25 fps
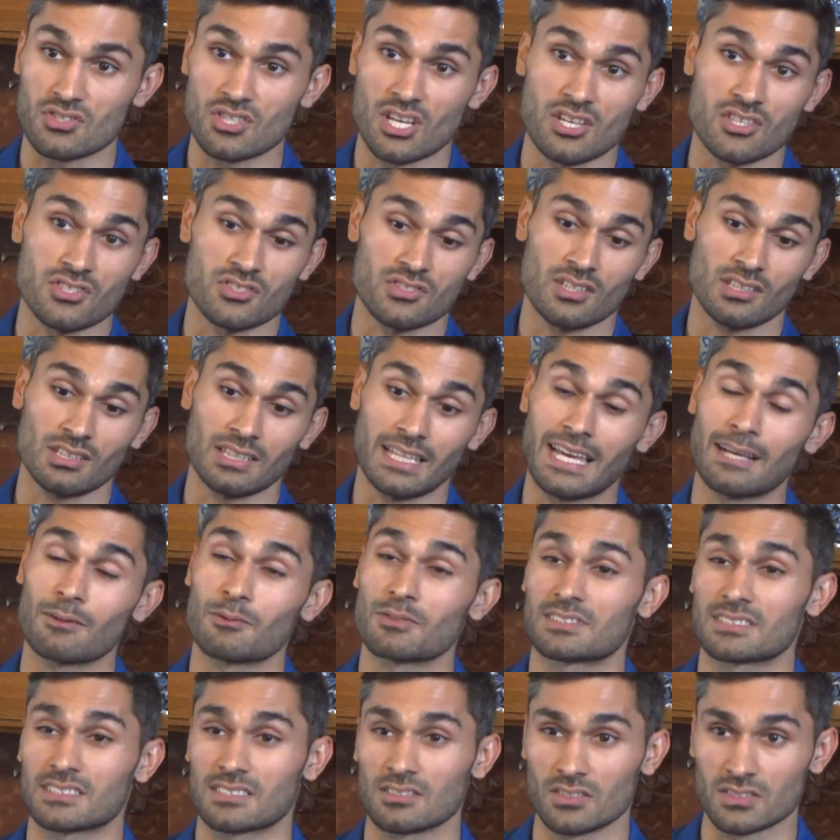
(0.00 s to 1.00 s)
change the
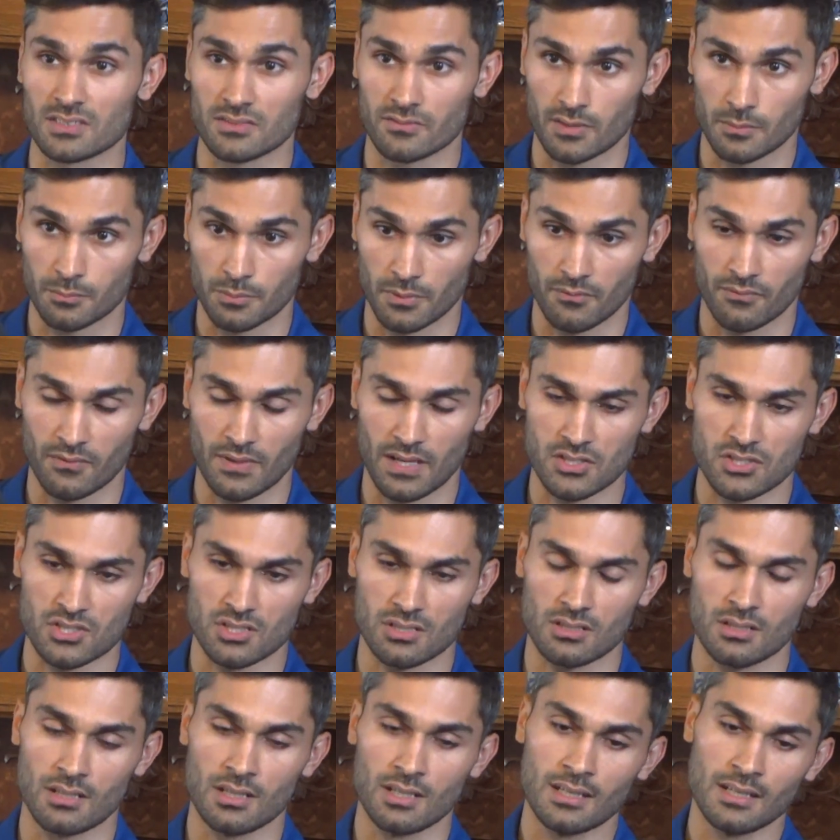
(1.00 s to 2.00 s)
language skills of our
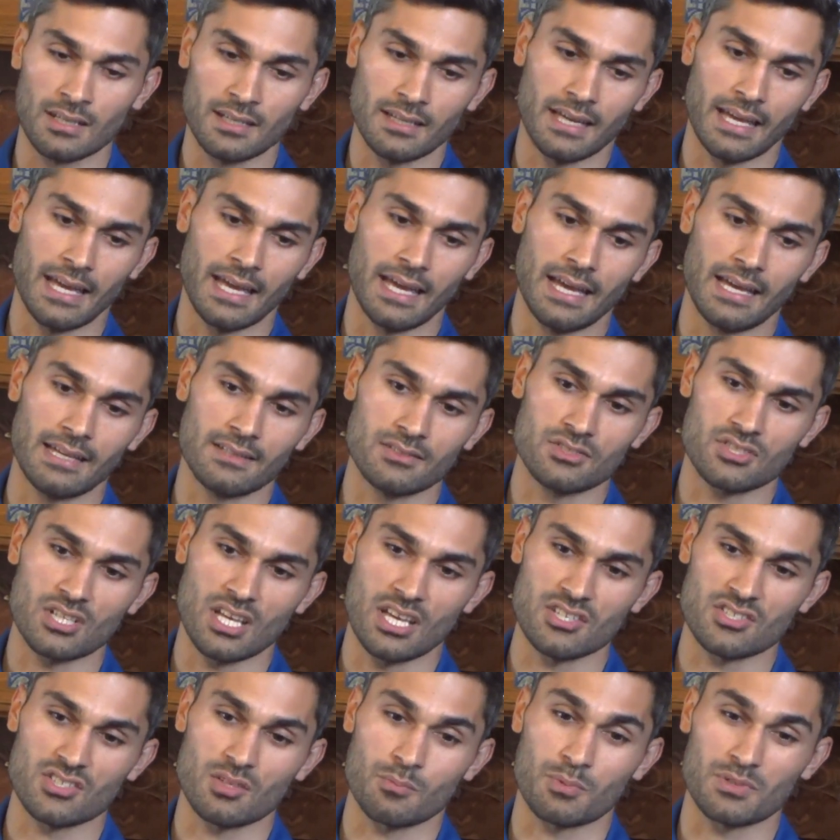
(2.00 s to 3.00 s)
profession, and
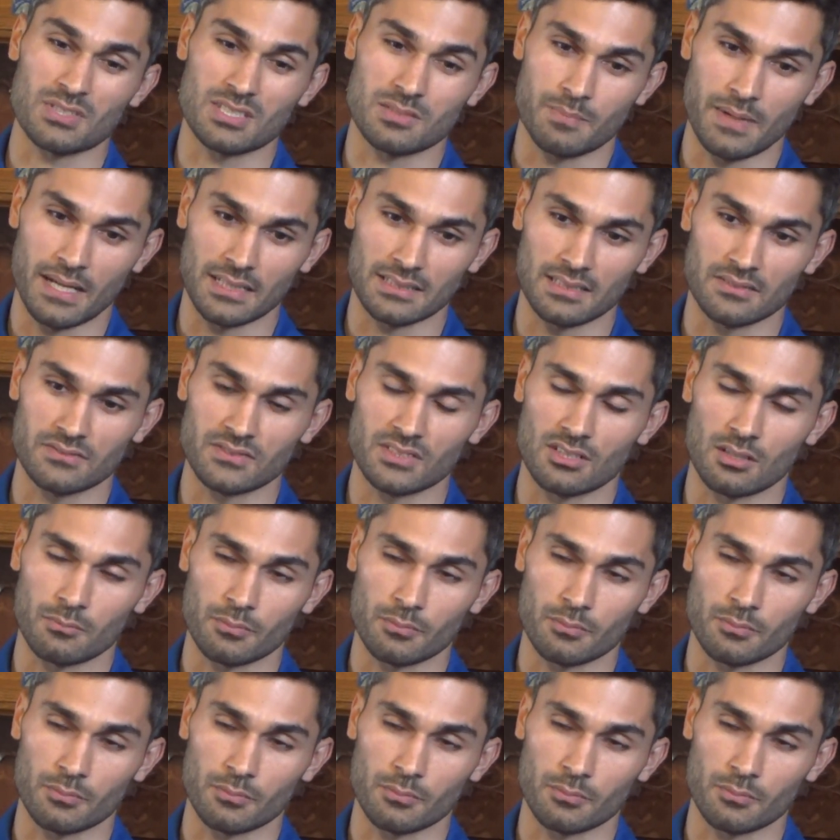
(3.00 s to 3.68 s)
change the perspectives in our